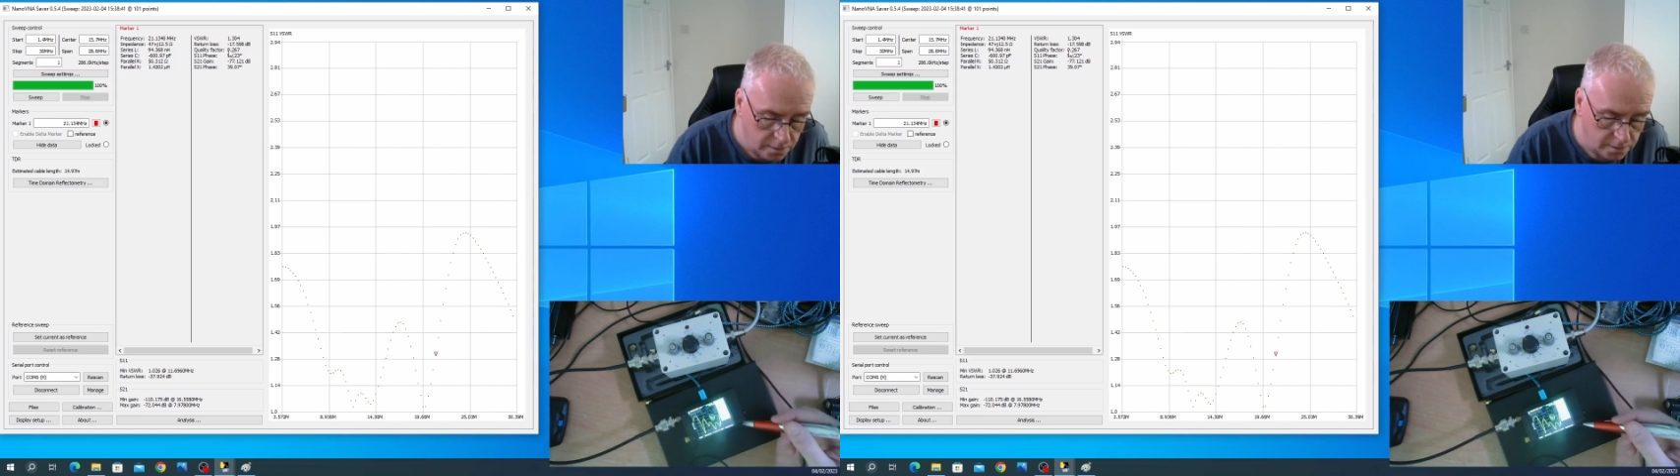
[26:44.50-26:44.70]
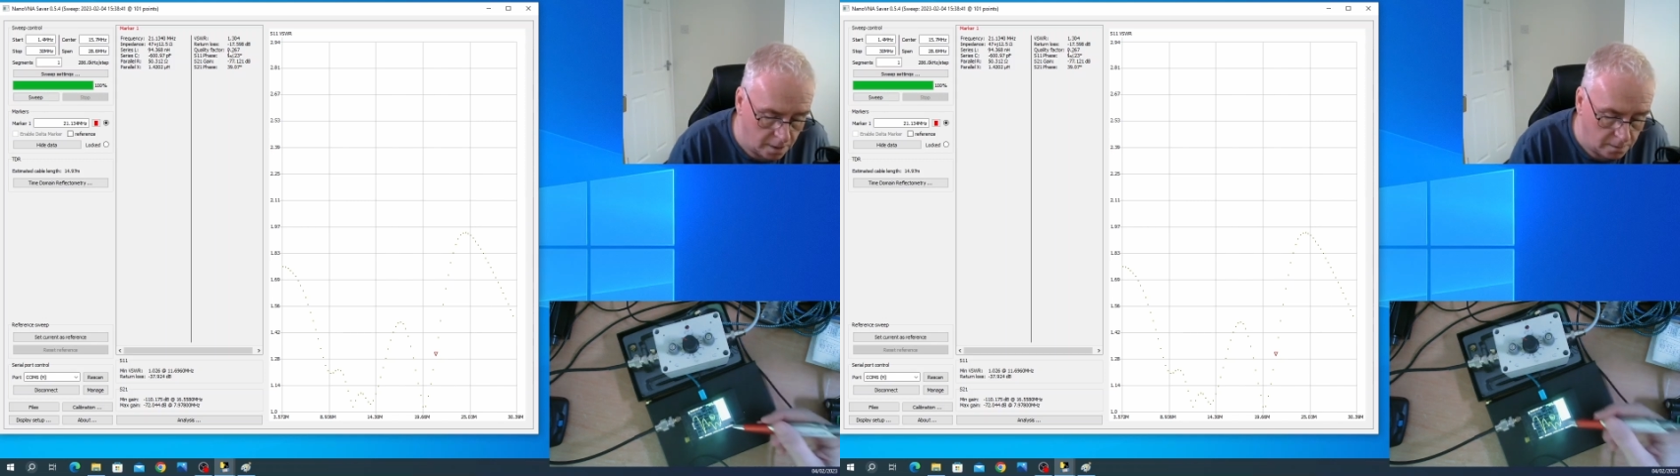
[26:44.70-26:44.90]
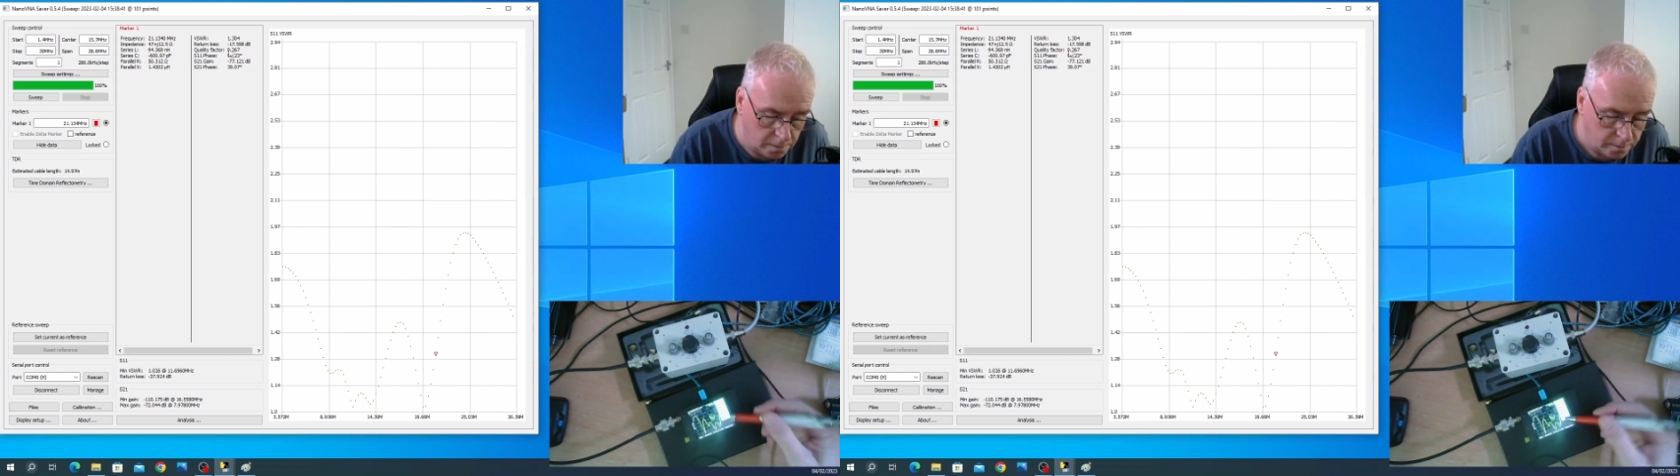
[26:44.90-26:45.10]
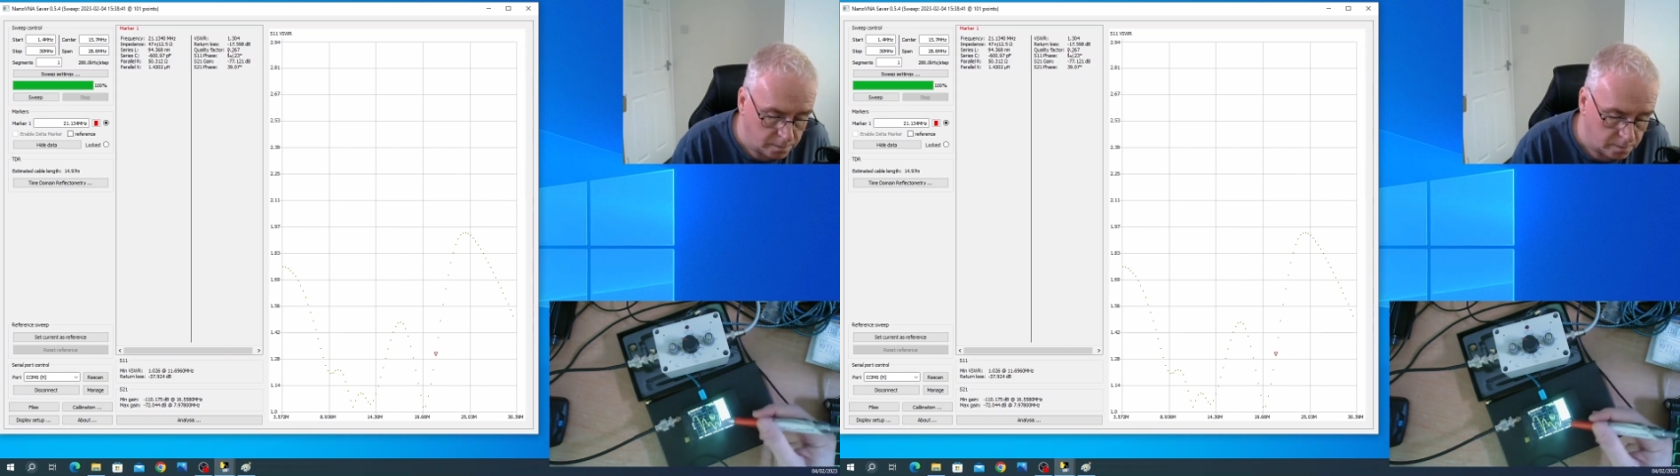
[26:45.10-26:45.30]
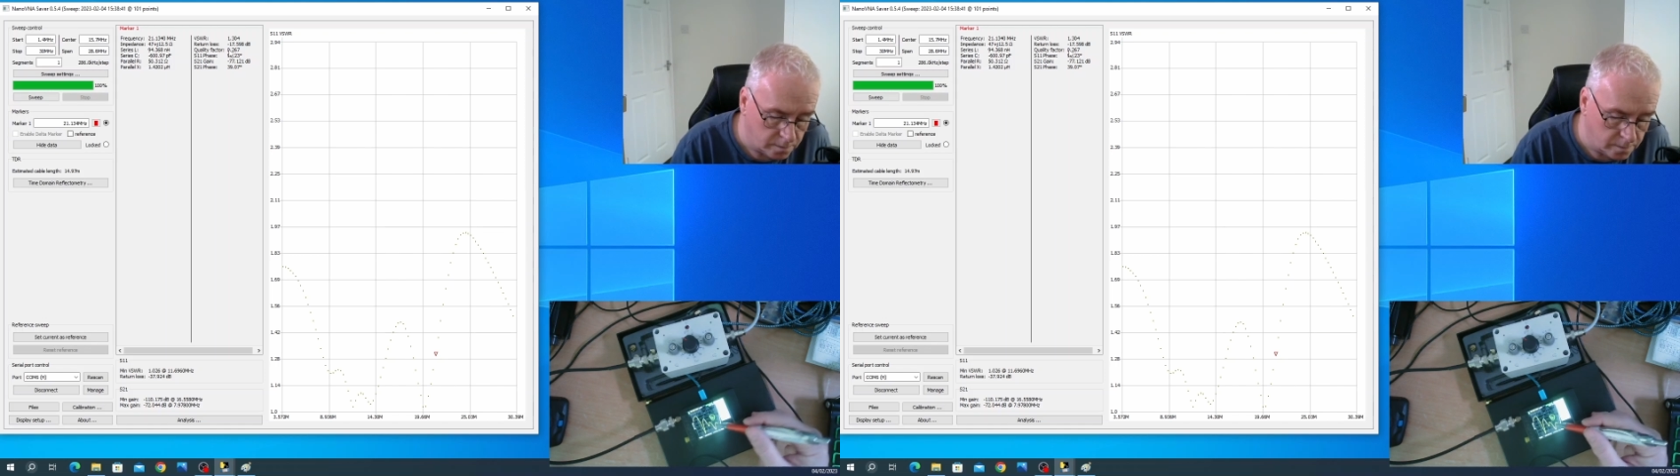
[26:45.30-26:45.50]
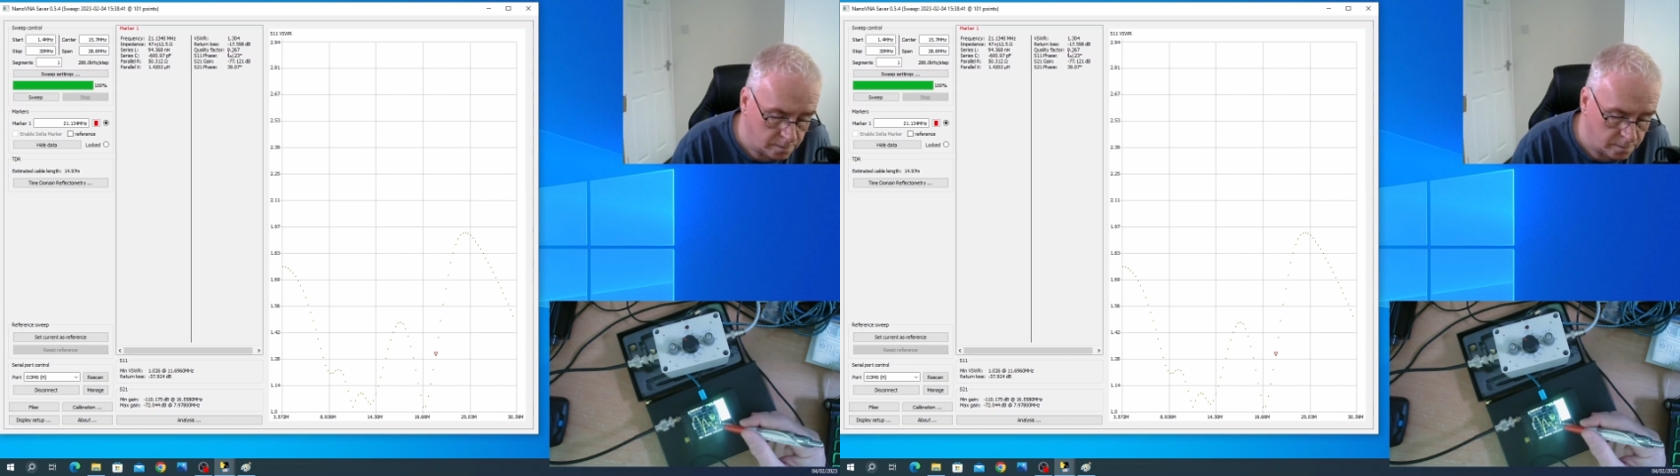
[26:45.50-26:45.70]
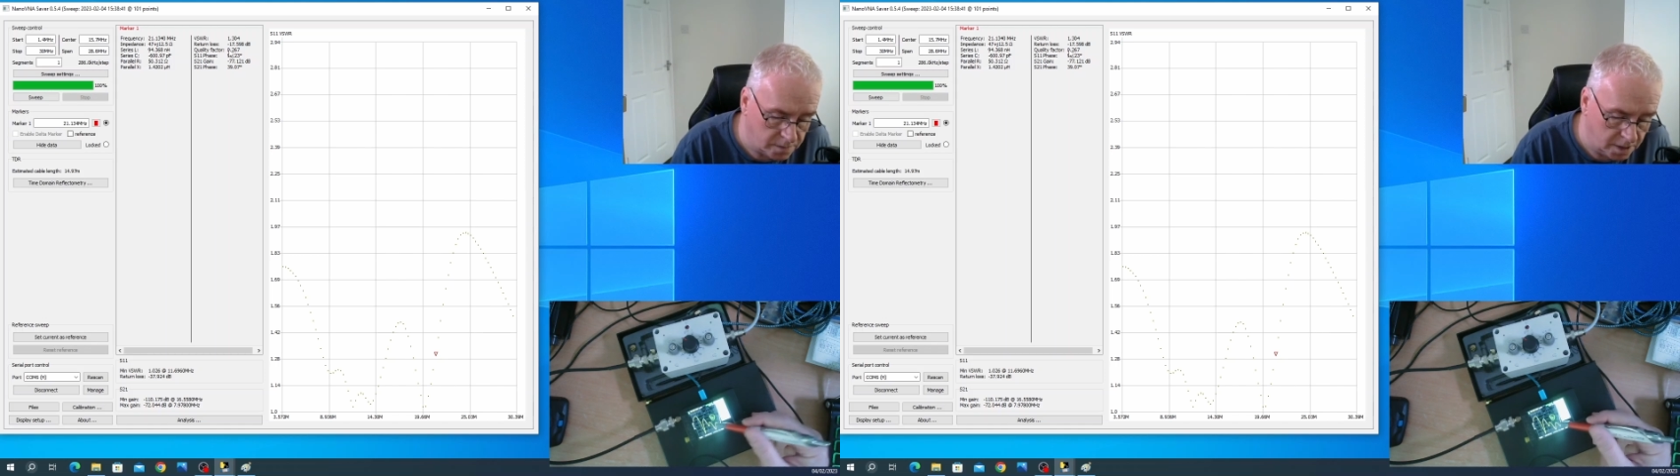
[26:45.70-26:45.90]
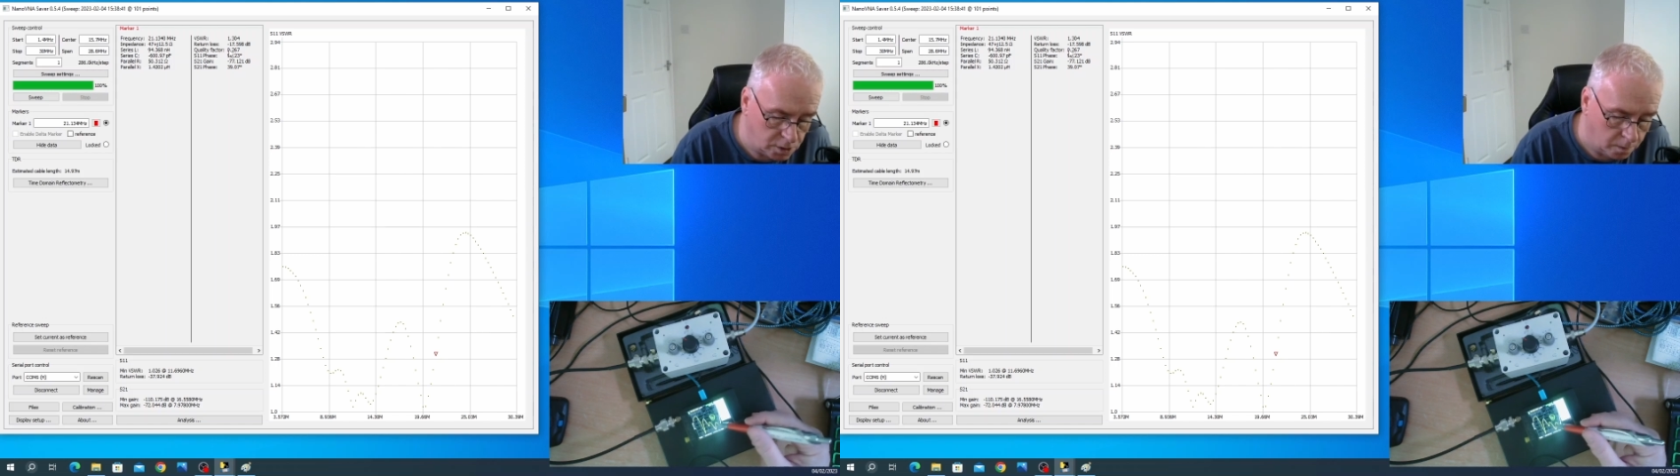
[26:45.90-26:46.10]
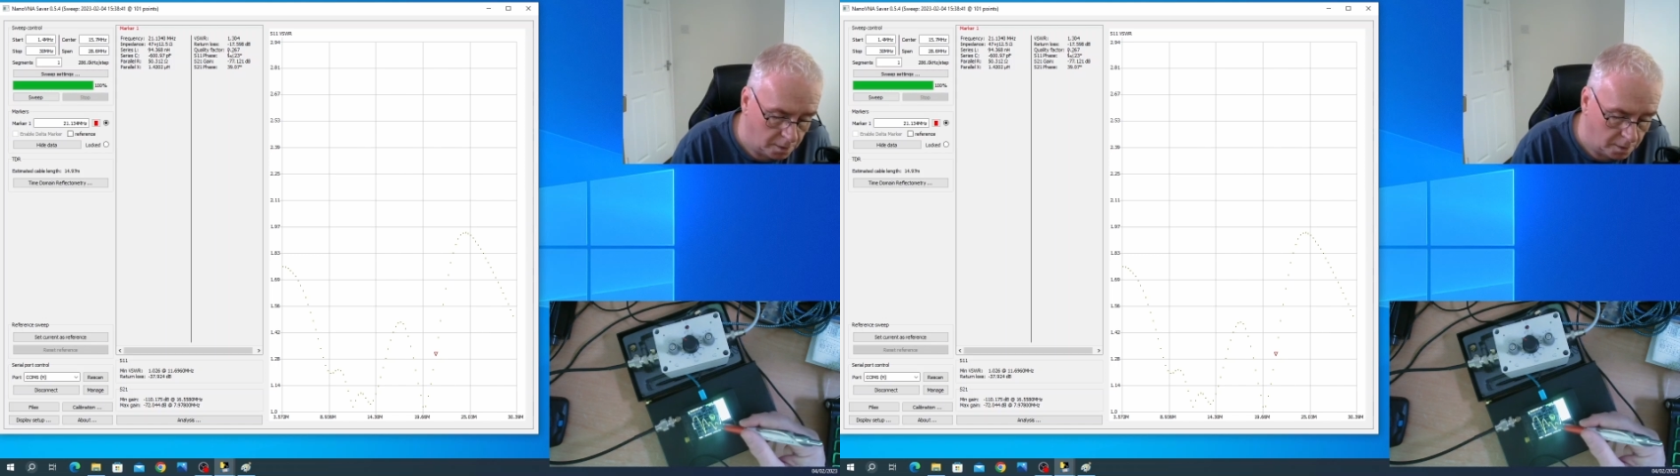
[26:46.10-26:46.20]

So, this